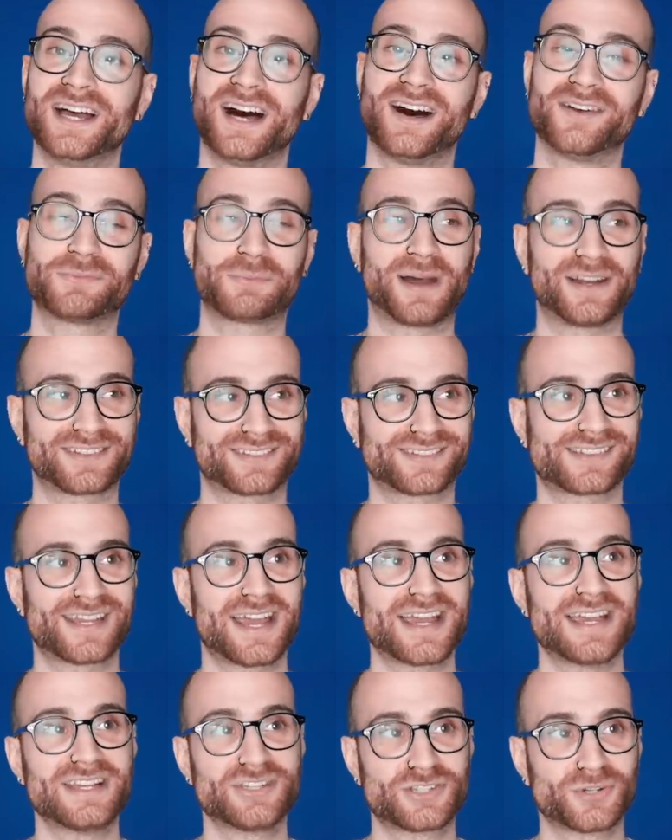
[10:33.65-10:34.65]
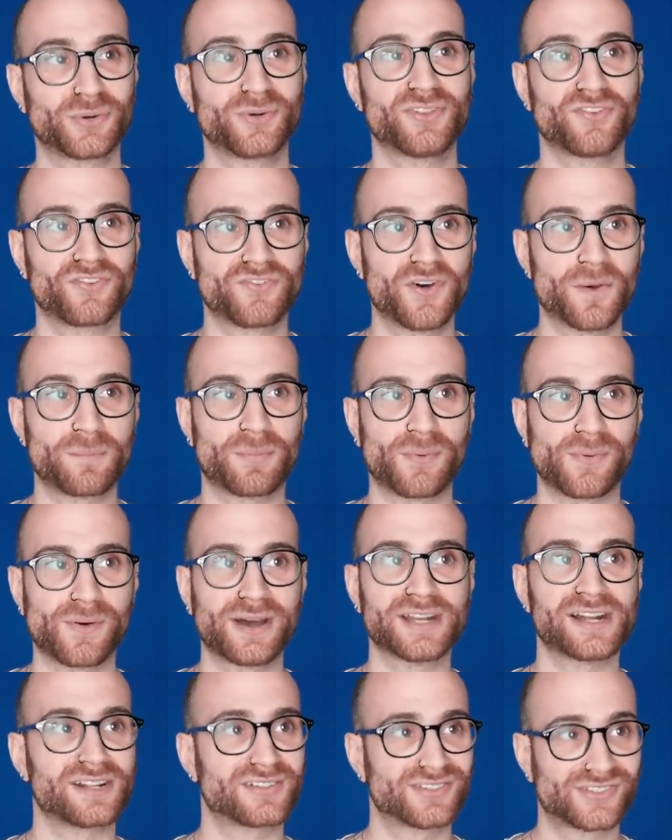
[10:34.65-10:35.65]
I was about to say enjoy the football
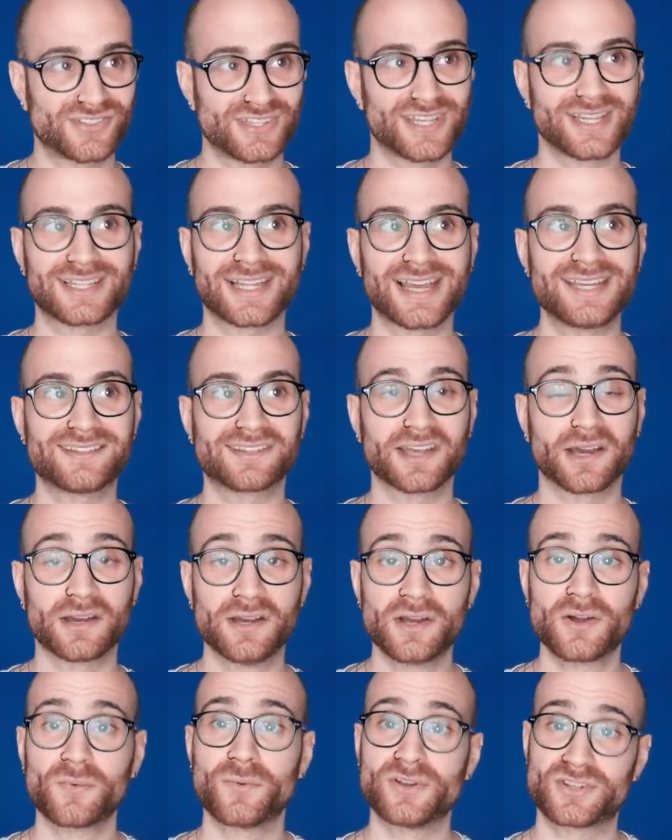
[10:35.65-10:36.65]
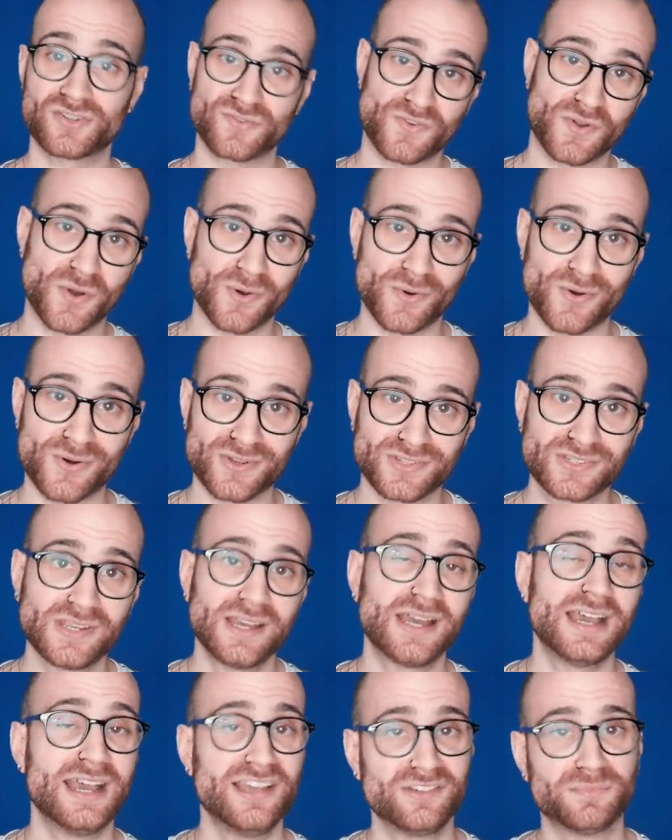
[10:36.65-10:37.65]
and I'll see you later, which of course
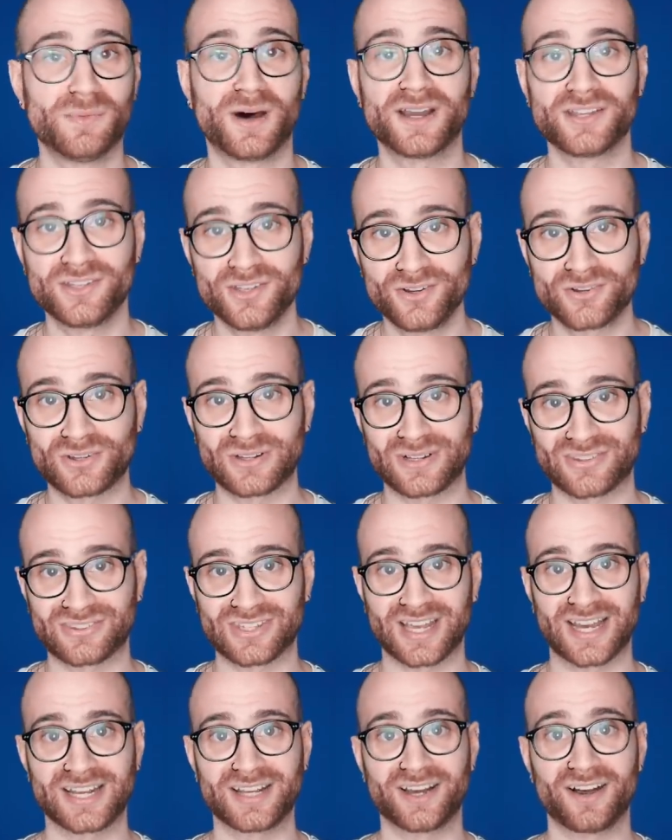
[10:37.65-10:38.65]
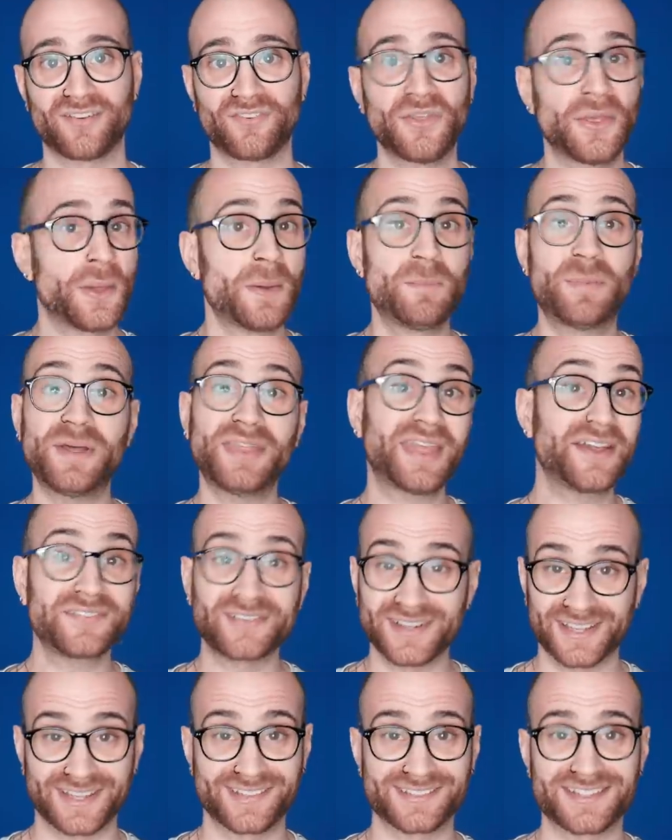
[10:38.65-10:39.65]
is my usual sign off, but
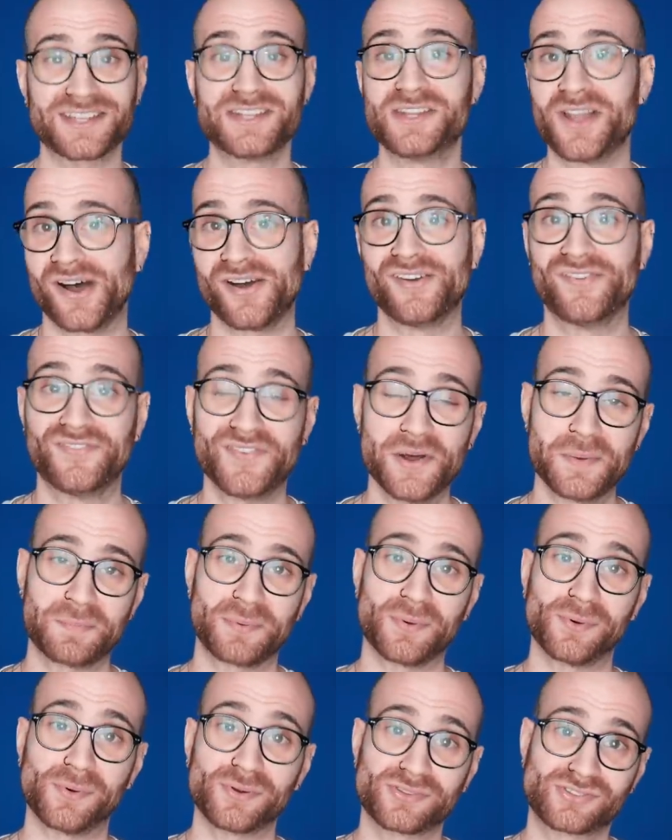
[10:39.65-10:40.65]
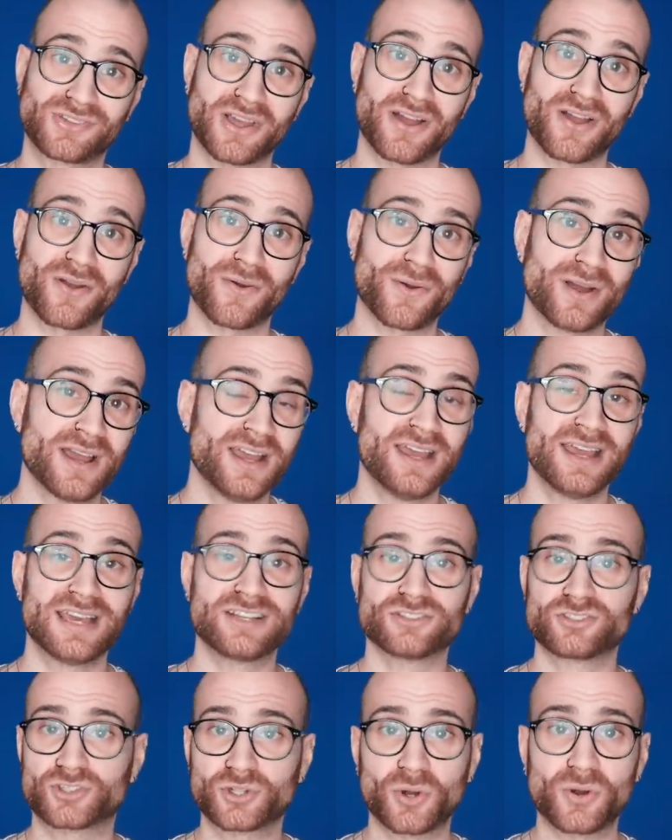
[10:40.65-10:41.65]
there is no football. So
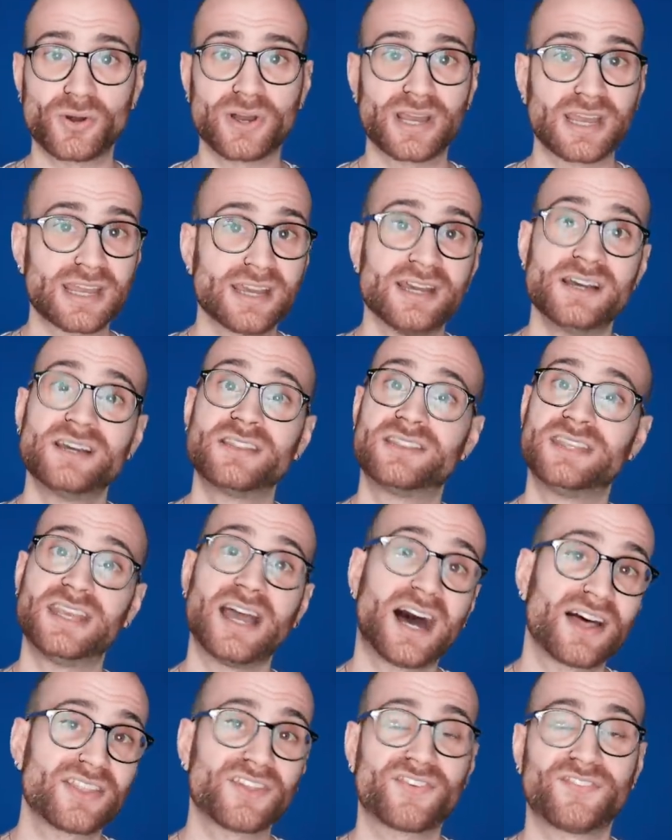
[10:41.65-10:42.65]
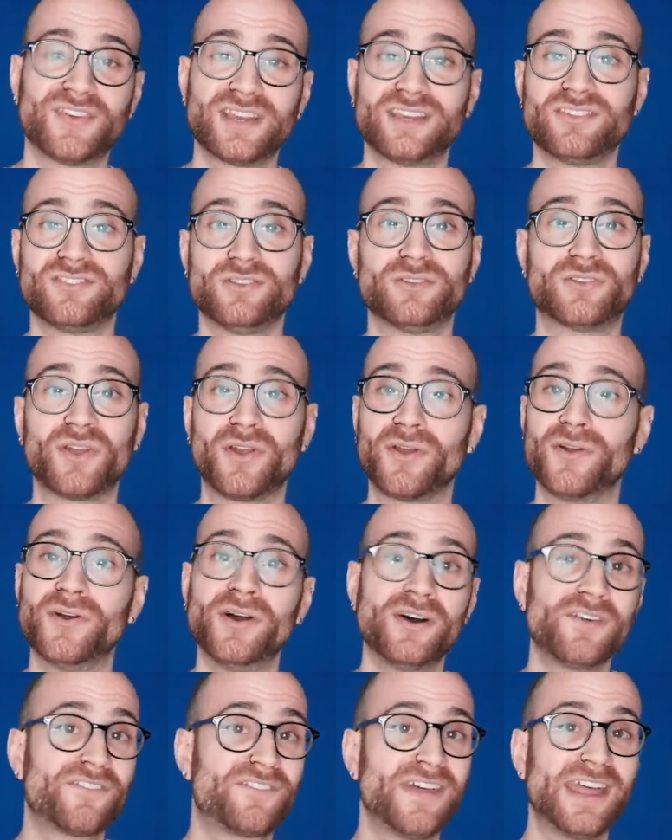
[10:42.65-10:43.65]
enjoy the other things you
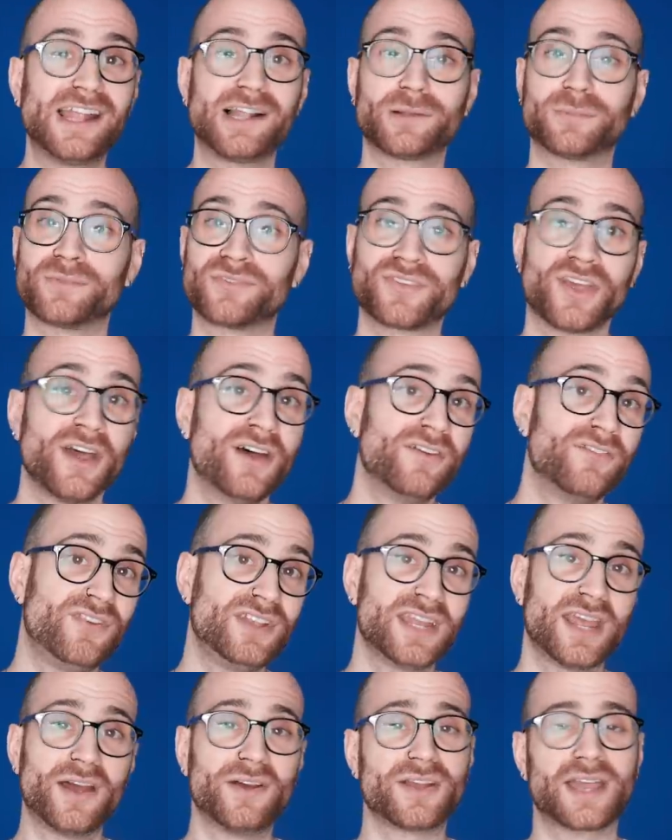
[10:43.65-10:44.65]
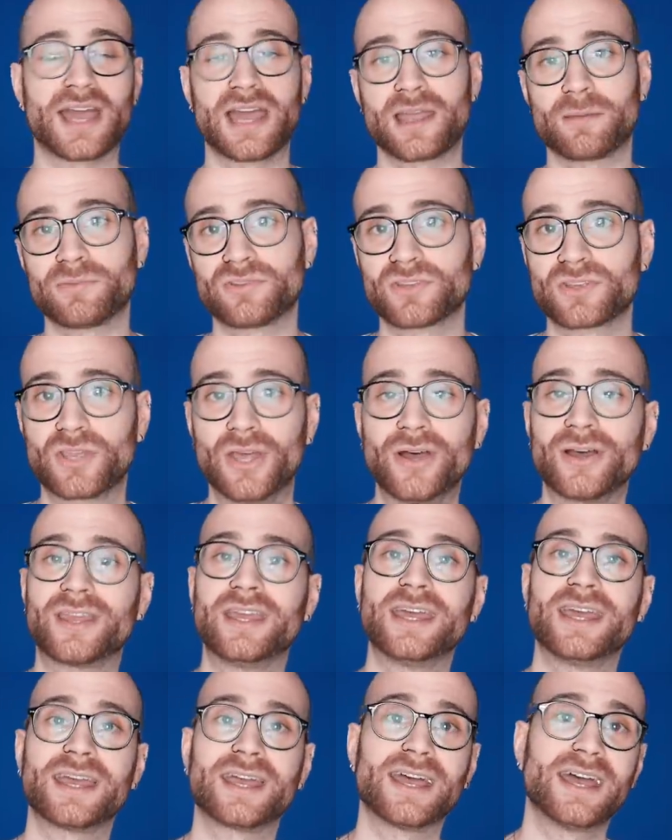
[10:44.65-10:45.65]
do: films, video games,
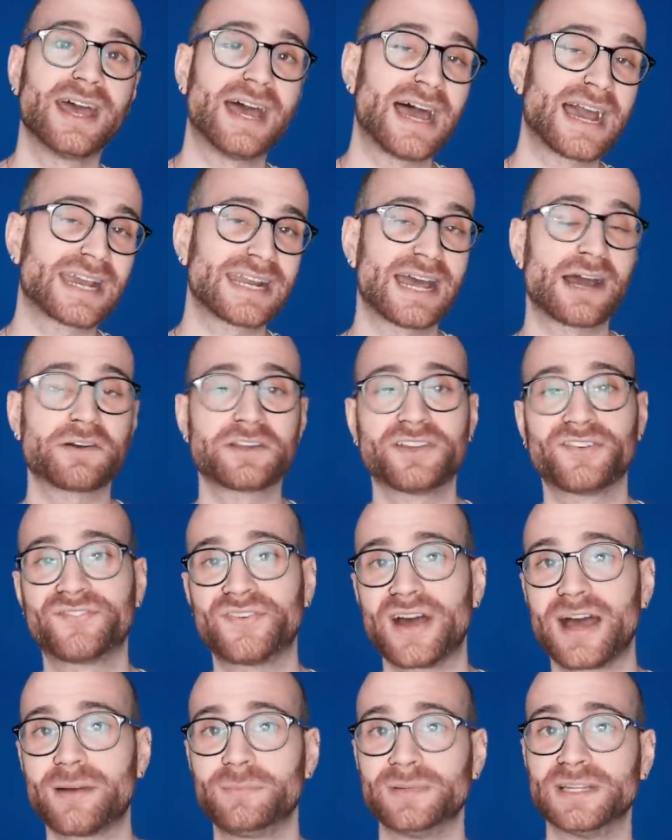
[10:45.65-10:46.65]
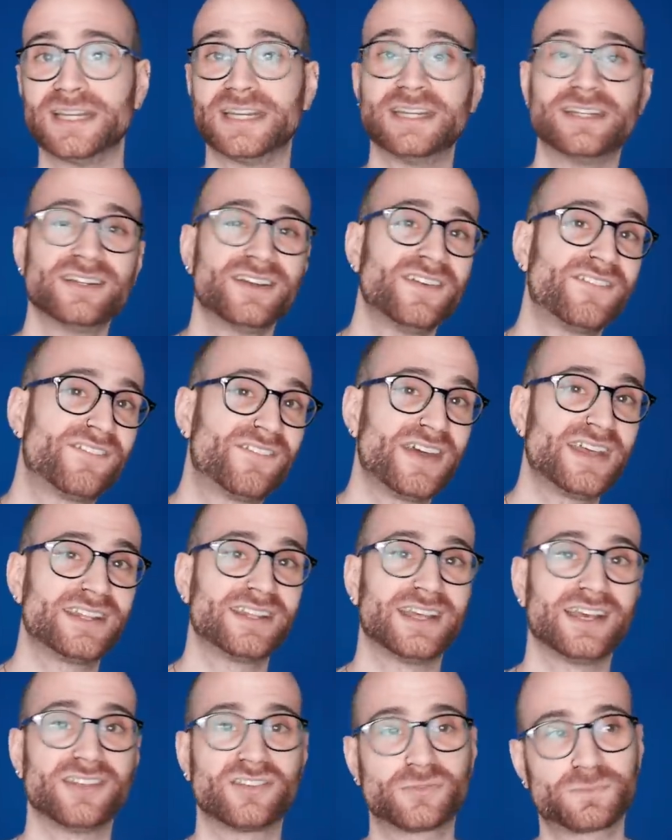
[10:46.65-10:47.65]
cooking, hanging out with your family,
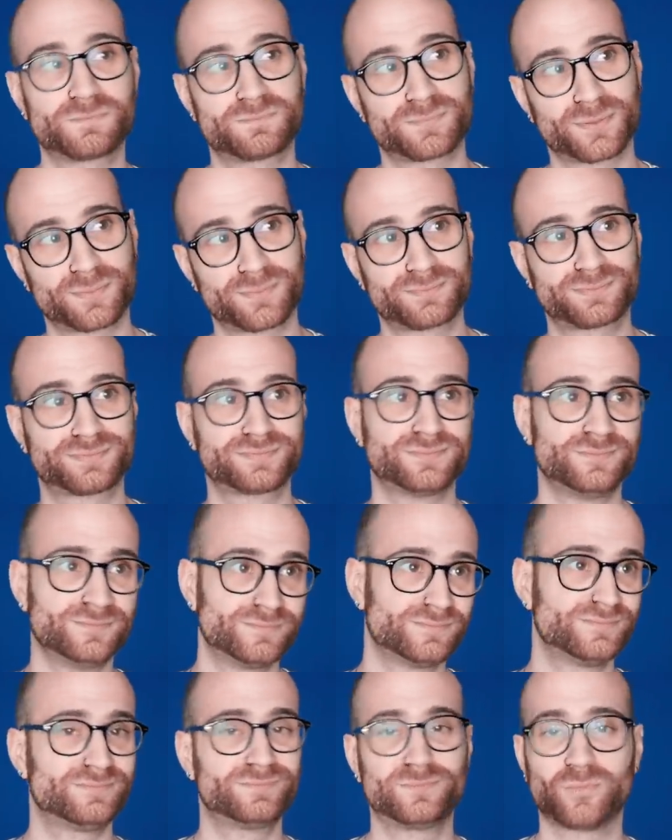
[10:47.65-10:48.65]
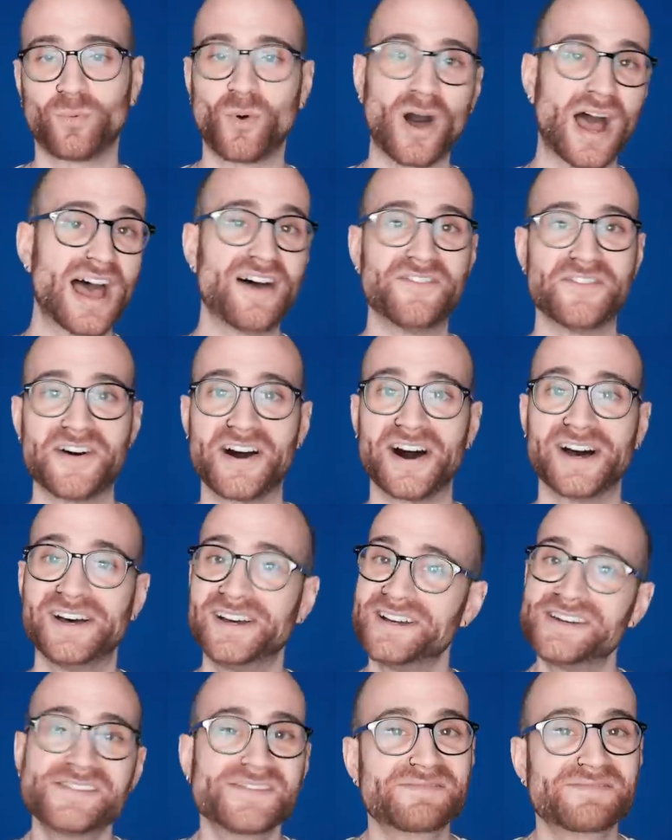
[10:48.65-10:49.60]
fitness, whatever.